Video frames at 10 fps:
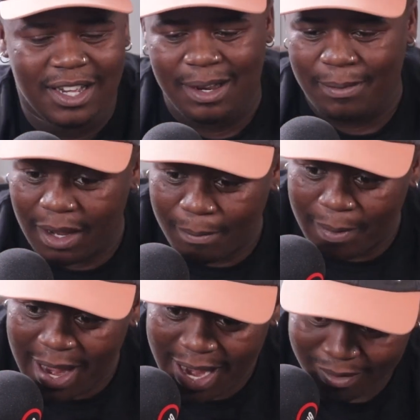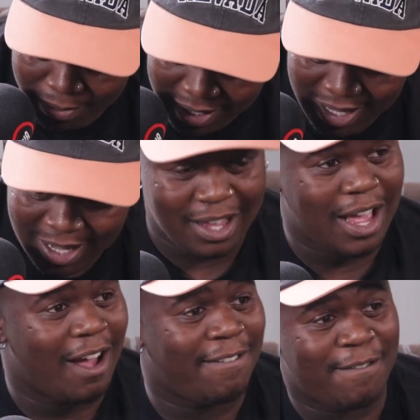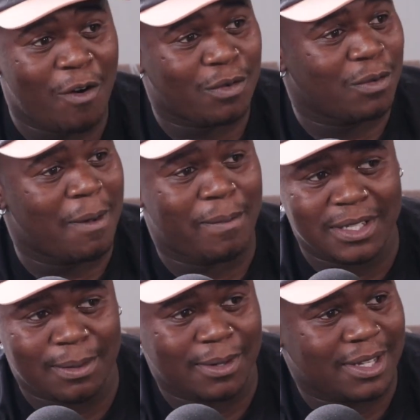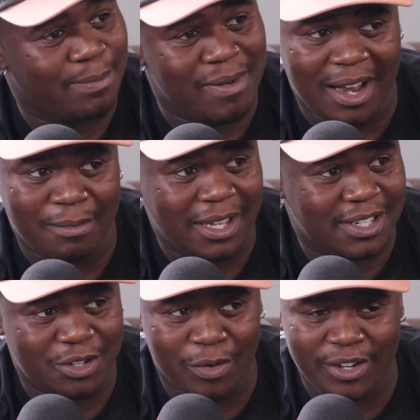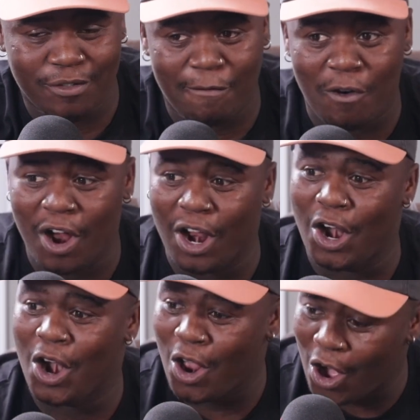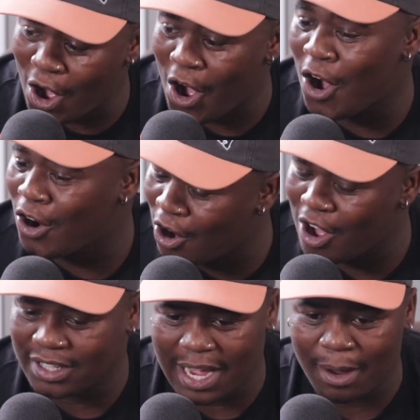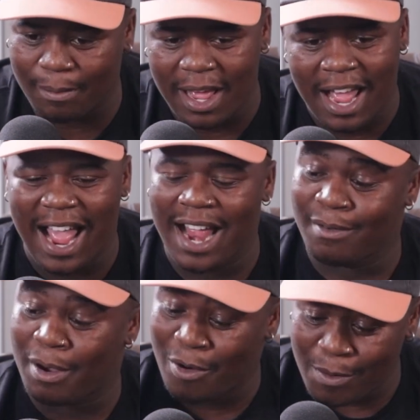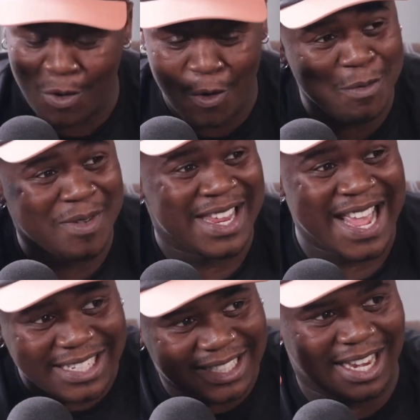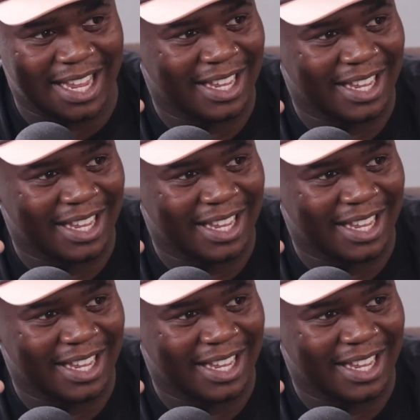I'm like, Plan B? I fought with my parents about this Plan B situation for a long time, and my mom called me yesterday.